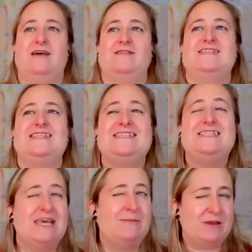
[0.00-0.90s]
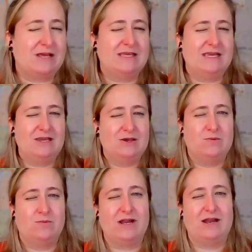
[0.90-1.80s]
This is typically
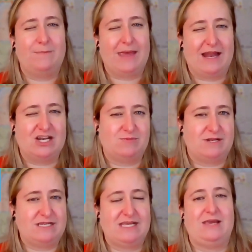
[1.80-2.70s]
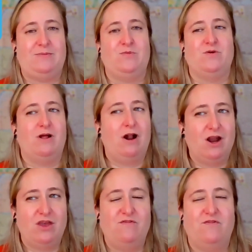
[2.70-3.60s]
what a management team will
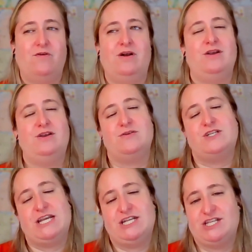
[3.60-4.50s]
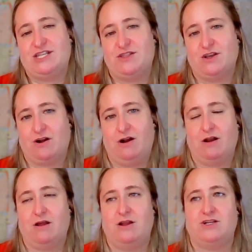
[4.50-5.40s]
argue for, no changes to the
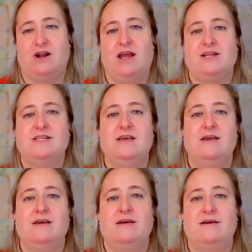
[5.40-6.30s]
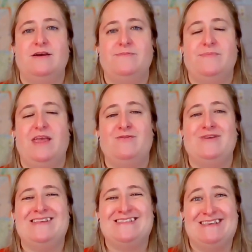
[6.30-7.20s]
current contract. And
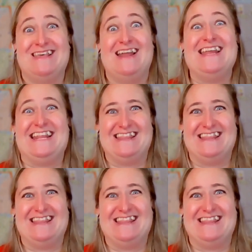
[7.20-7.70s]
we see that in